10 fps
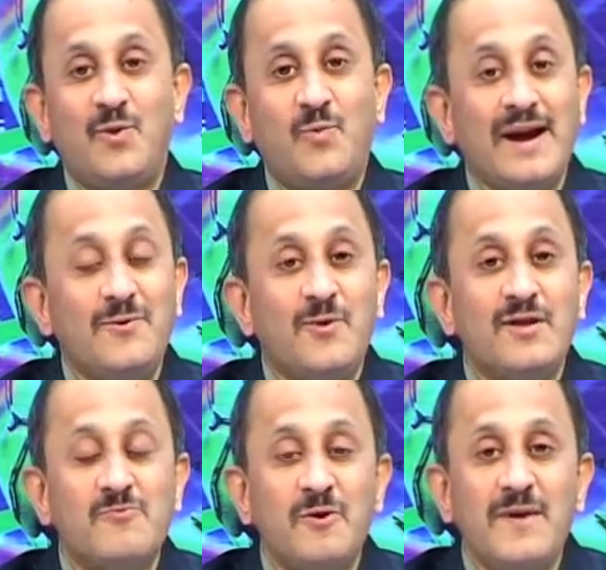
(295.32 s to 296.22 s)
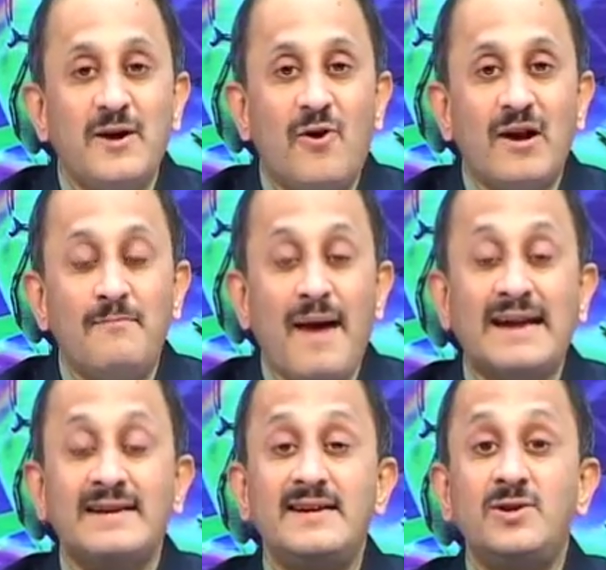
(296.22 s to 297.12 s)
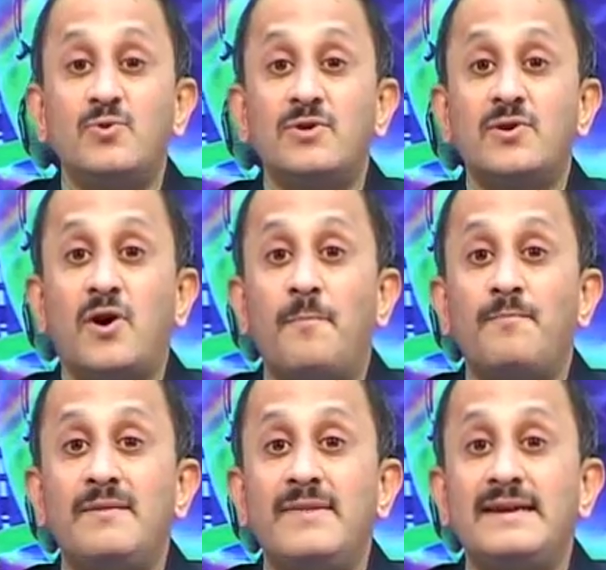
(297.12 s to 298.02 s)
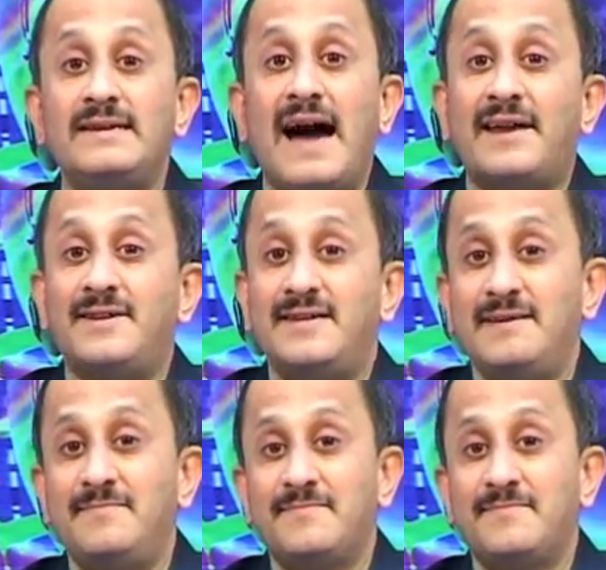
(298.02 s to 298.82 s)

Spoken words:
One was what we call magnitude complementarity.